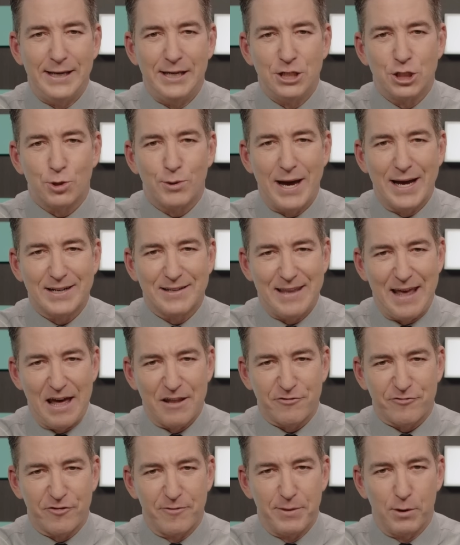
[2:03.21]
Indirect
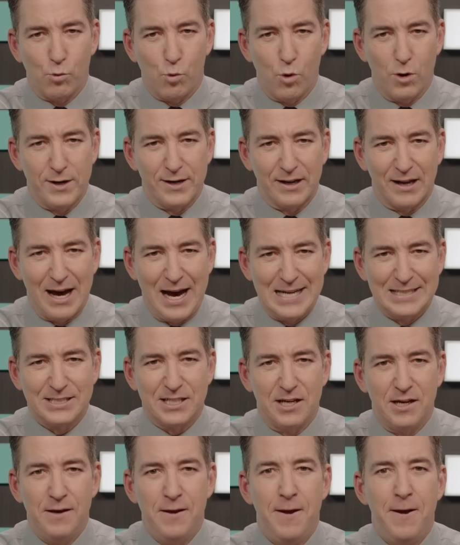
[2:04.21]
Deaths from the War in
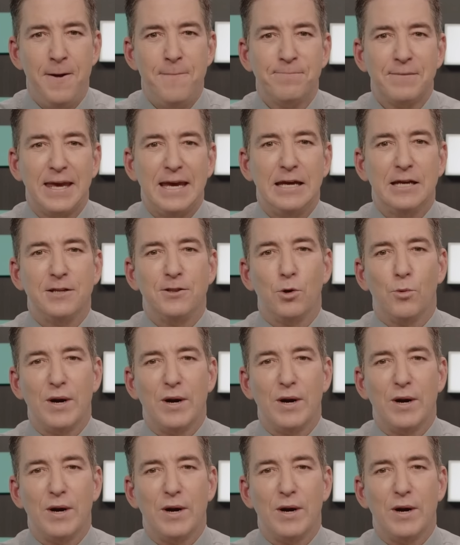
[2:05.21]
Gaza and in the